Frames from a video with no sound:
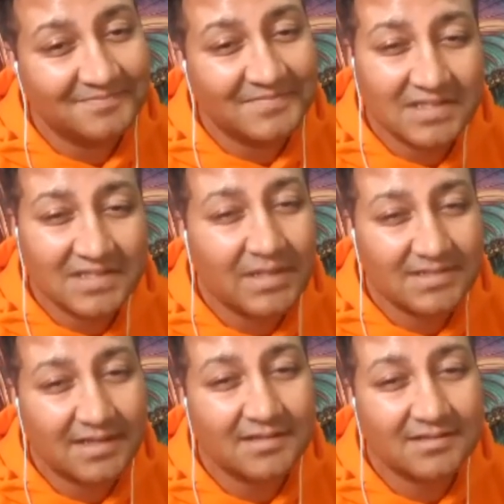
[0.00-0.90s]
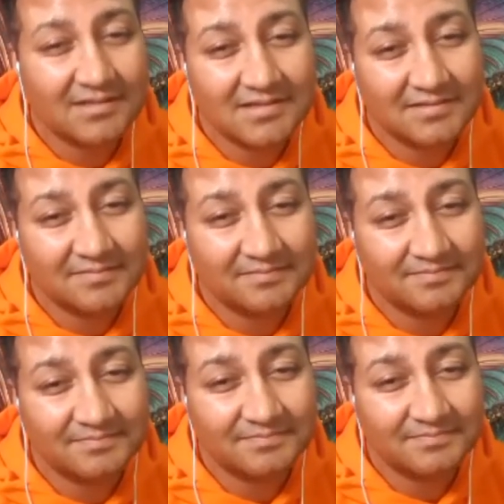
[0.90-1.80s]
Does that make sense?
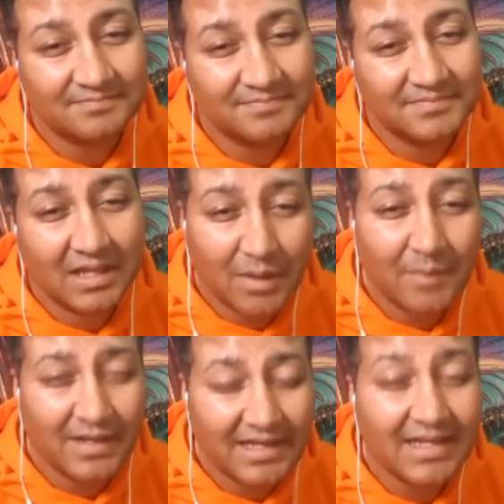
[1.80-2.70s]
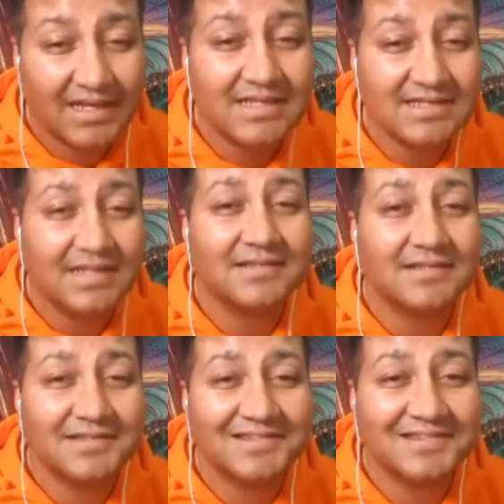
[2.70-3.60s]
Am I making any
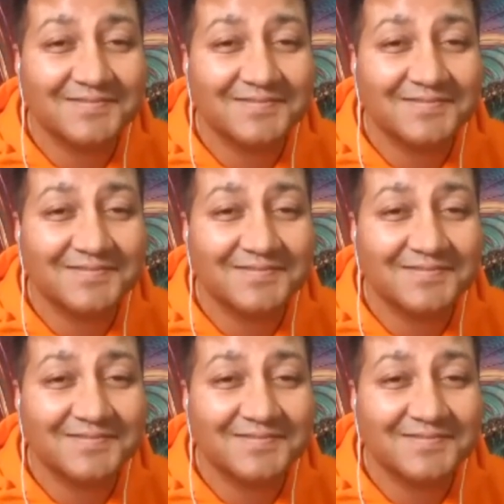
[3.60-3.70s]
sense?